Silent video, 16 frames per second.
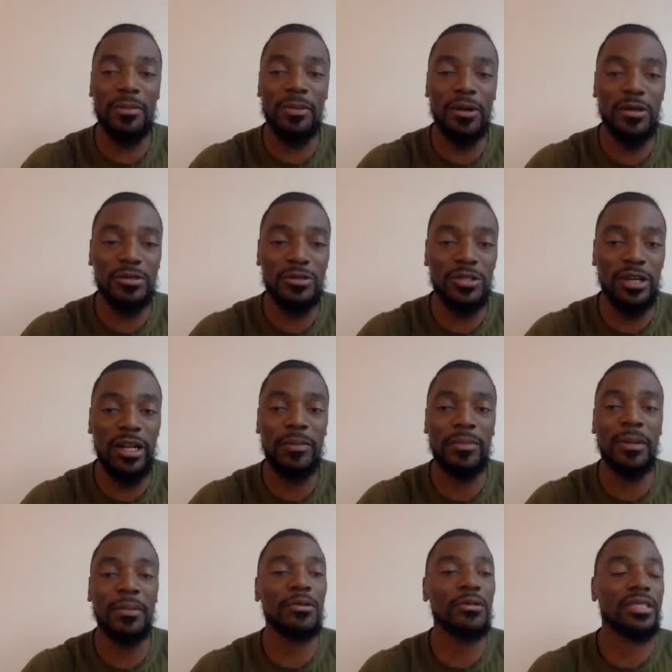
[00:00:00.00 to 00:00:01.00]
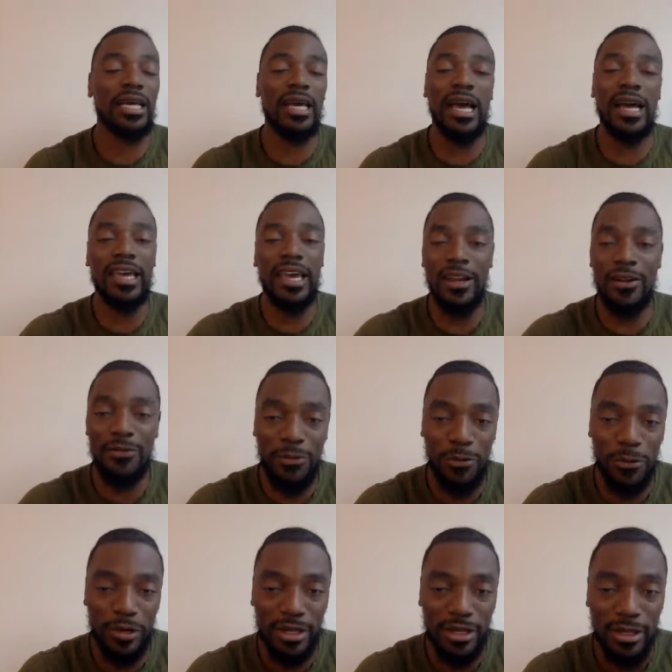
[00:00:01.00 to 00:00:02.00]
a personal trainer. People will say, I can't
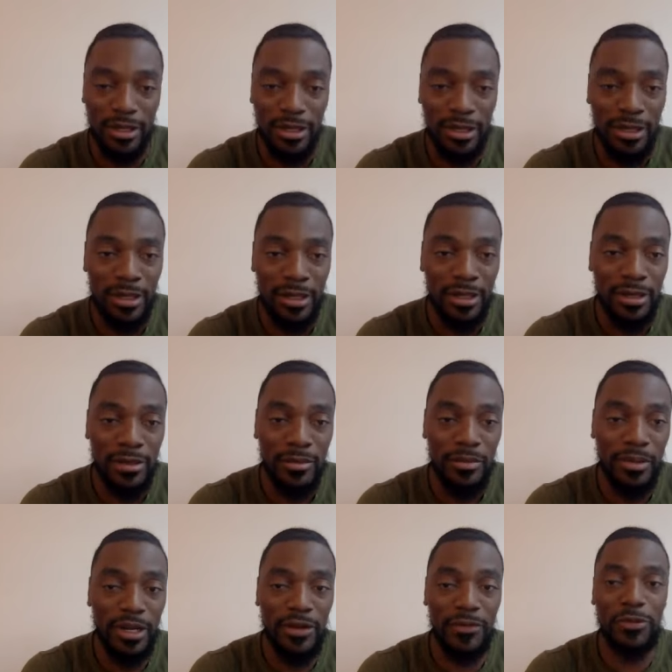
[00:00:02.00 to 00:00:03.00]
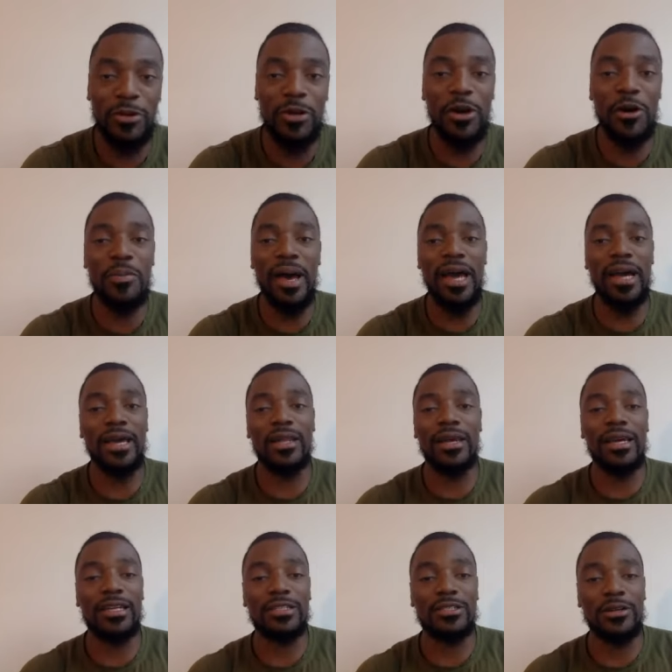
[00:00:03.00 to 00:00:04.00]
afford it. But if you go back and
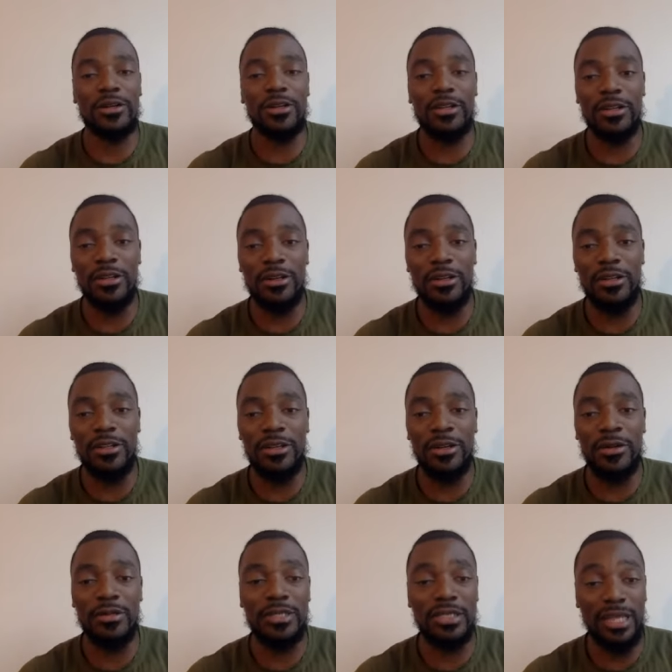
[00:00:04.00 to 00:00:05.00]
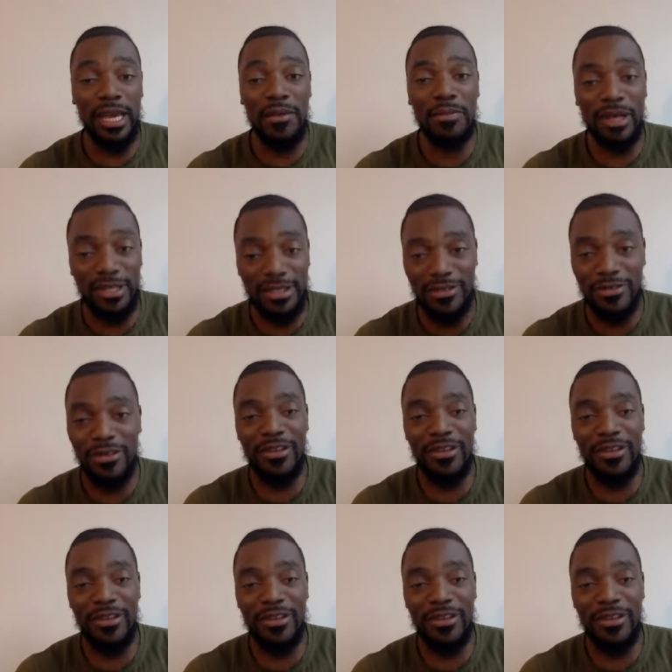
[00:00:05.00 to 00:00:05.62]
look at your your your statements,